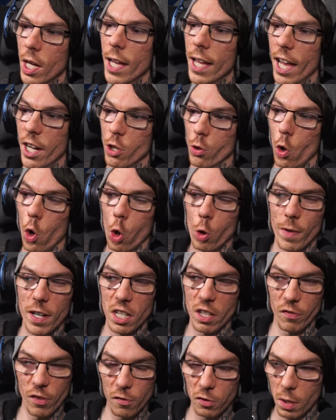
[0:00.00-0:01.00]
and you're
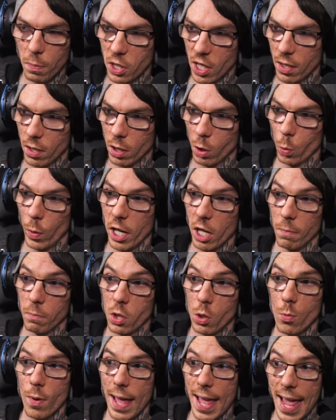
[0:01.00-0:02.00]
already 50% of the way up to